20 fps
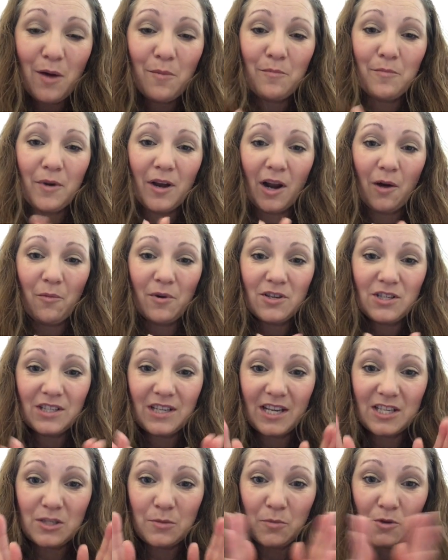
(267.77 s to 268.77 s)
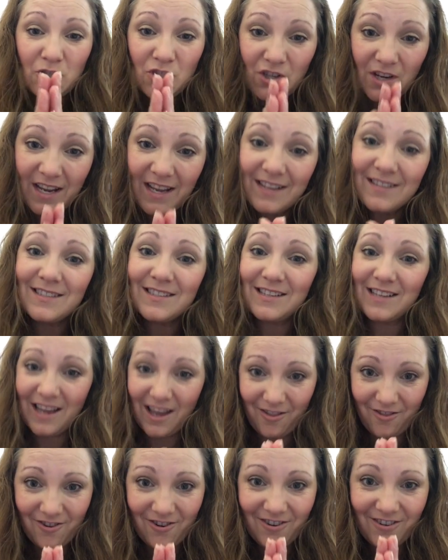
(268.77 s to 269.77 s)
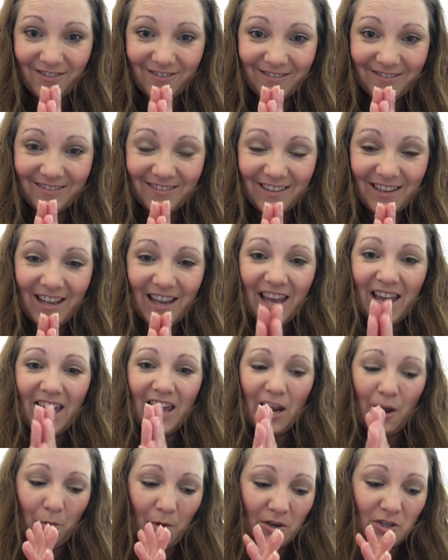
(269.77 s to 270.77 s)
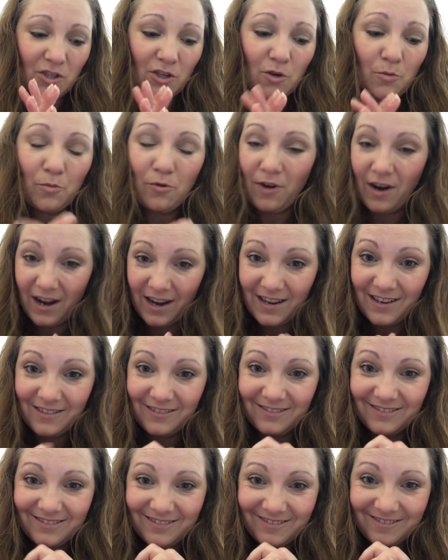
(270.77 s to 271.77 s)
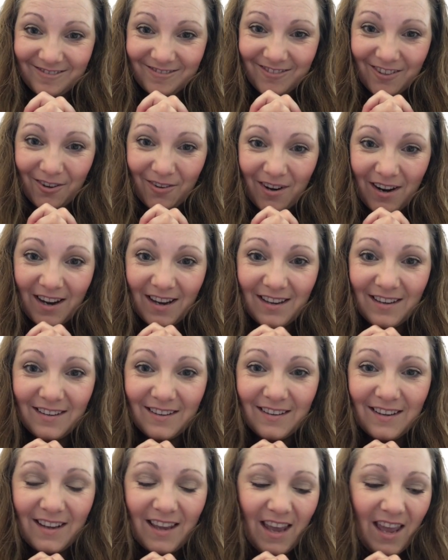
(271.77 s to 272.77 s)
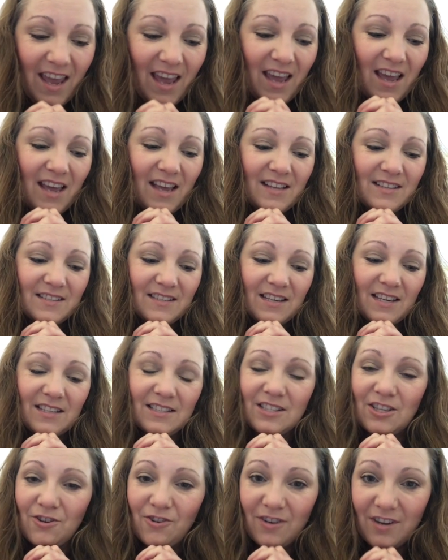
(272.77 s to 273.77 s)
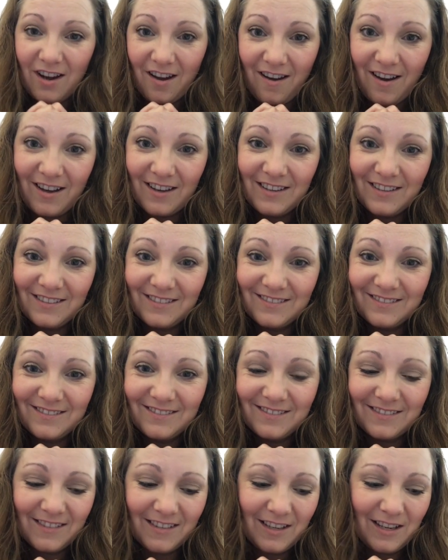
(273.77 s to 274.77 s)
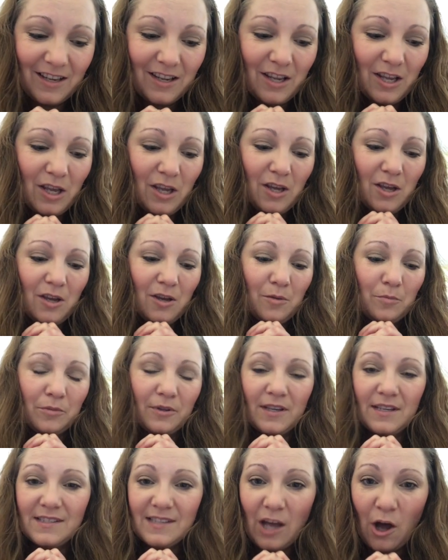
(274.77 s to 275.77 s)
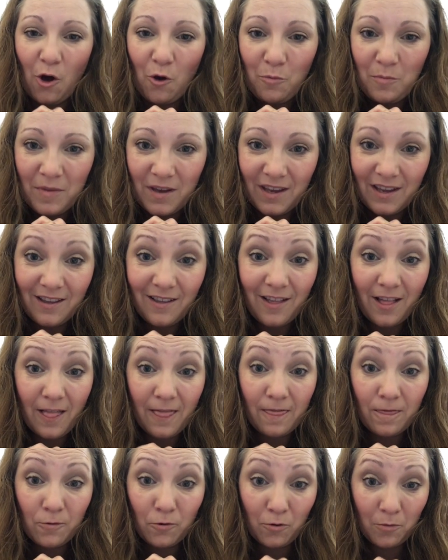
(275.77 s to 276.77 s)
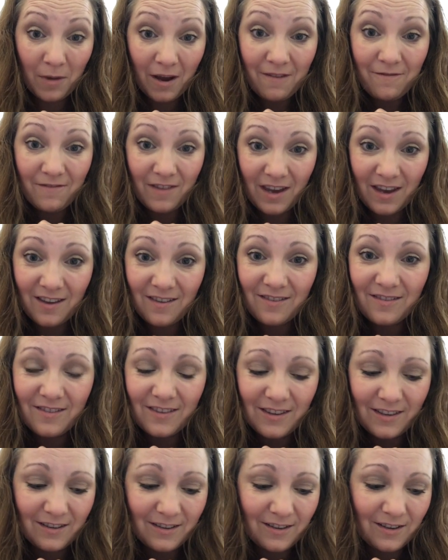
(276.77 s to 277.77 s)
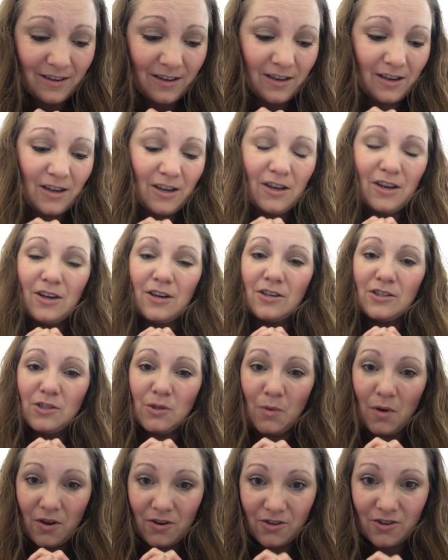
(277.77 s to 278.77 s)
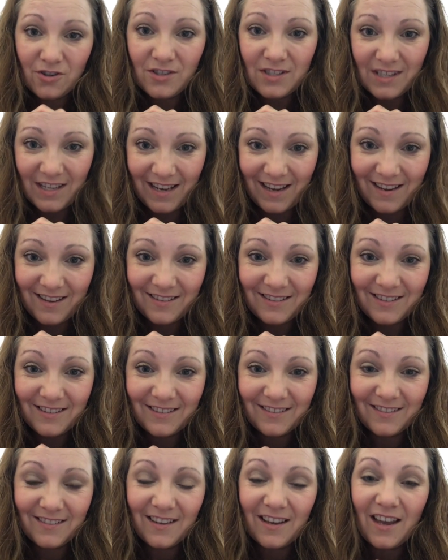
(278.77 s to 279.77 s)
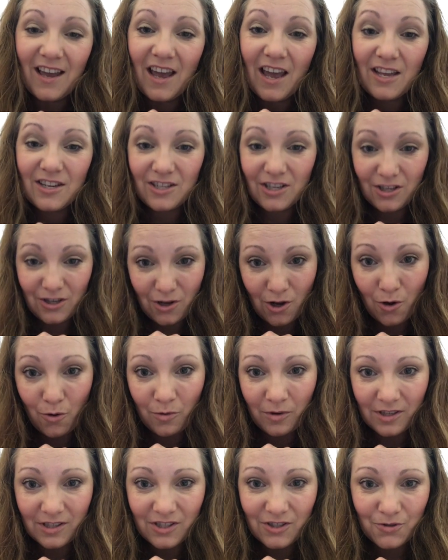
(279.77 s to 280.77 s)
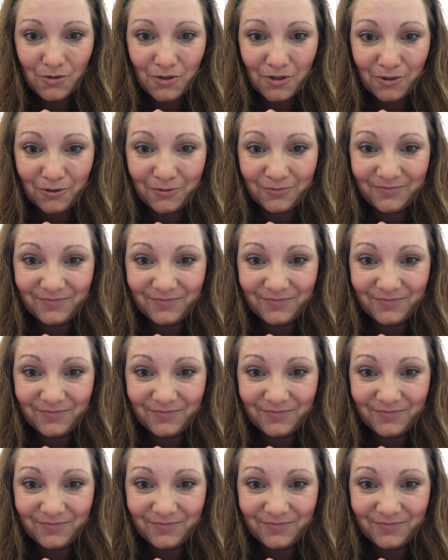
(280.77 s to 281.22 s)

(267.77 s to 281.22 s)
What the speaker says: But I want you guys to put your hands together, and I want you to pray, all right? And say, "Dear God, please help me through my faith to understand and to know what is true."